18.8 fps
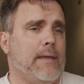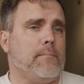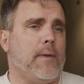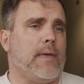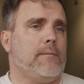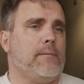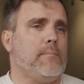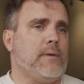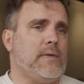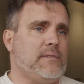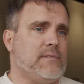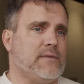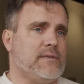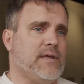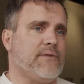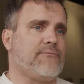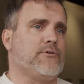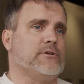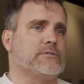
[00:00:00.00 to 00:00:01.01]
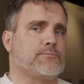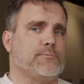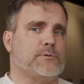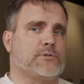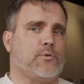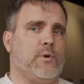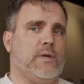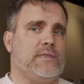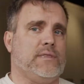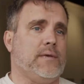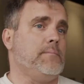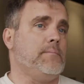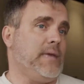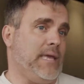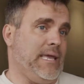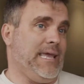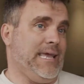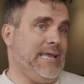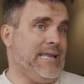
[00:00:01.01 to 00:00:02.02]
may mean the difference between
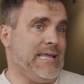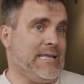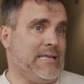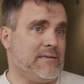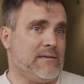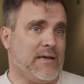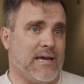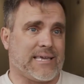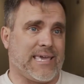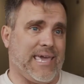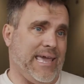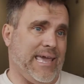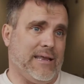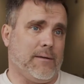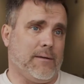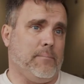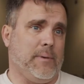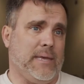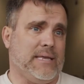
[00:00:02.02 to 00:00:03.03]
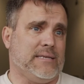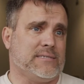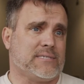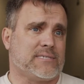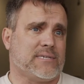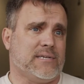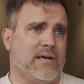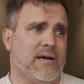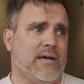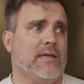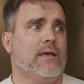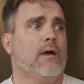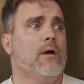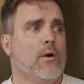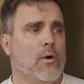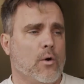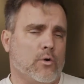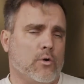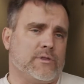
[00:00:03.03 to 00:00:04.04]
them eating a can of beans tonight
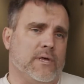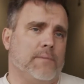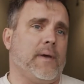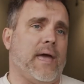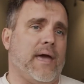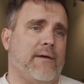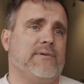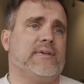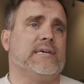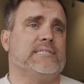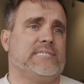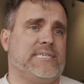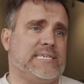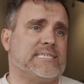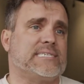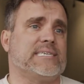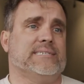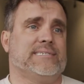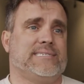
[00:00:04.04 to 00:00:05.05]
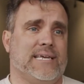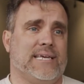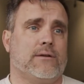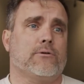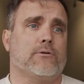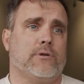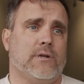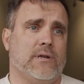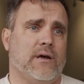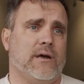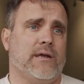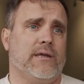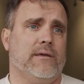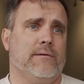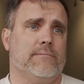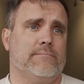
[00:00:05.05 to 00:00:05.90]
or them having a decent dinner tonight.